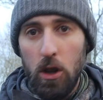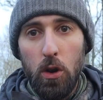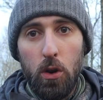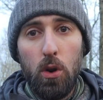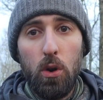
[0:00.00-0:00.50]

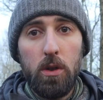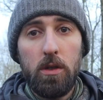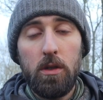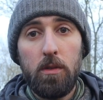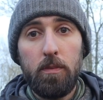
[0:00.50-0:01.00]
You could
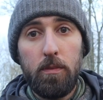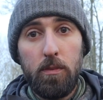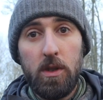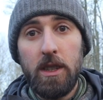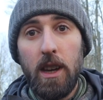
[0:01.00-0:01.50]

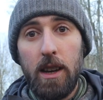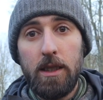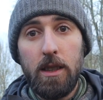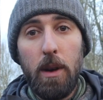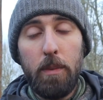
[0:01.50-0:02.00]
size them